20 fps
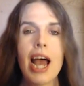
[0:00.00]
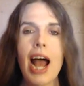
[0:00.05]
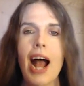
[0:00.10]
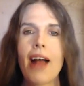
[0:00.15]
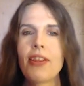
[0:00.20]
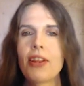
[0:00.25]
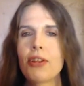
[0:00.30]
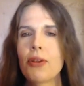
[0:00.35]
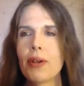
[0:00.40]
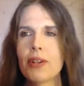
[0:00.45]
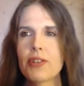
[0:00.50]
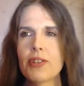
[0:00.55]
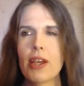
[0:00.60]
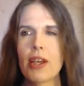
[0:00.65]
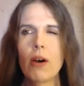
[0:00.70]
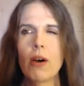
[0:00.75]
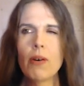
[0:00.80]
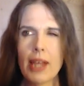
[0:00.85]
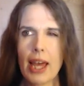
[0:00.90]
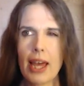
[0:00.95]
And then you can say,
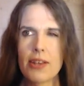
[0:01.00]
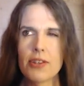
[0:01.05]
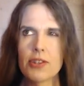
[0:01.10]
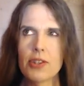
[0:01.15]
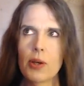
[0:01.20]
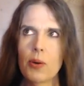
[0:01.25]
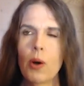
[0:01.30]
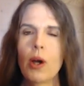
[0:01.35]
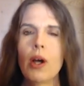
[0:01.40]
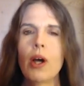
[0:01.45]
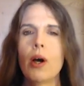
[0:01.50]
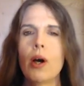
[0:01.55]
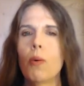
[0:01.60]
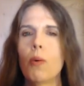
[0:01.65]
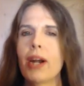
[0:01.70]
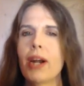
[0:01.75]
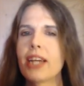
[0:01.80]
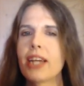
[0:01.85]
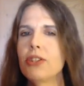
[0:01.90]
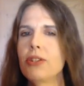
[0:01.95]
okay, so
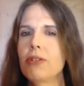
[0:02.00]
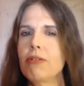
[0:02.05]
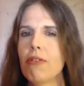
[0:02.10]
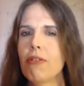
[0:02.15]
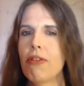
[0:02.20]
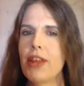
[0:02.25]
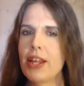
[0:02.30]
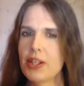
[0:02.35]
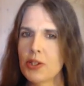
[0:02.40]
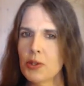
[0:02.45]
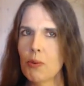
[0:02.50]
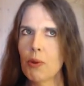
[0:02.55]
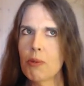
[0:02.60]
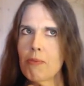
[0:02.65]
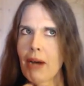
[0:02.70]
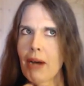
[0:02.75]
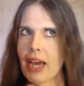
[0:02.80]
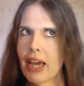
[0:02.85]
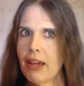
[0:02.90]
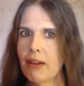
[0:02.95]
when I do this with
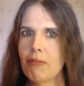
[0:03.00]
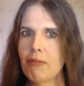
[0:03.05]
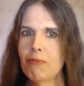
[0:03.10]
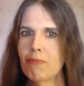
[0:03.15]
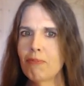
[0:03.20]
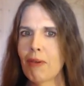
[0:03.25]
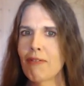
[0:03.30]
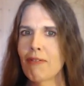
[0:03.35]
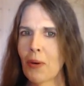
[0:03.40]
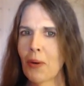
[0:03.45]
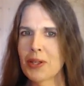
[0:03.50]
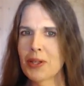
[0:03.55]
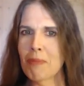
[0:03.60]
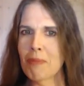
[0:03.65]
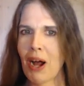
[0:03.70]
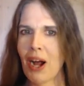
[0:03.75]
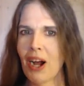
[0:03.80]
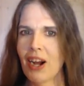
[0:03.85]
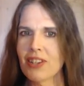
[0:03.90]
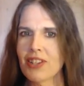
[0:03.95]
my voice
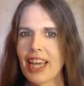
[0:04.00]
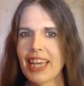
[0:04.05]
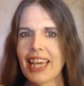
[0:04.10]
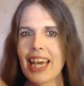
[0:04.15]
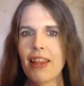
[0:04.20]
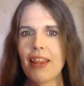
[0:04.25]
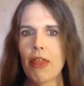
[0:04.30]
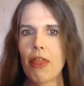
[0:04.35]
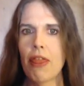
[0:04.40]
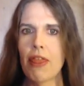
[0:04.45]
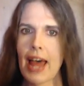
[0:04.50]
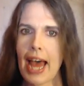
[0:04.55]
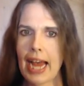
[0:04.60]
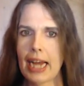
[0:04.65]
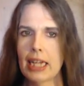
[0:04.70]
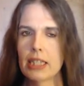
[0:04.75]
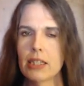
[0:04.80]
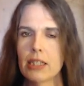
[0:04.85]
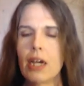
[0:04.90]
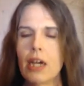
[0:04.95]
box, I get
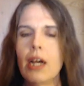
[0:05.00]
that.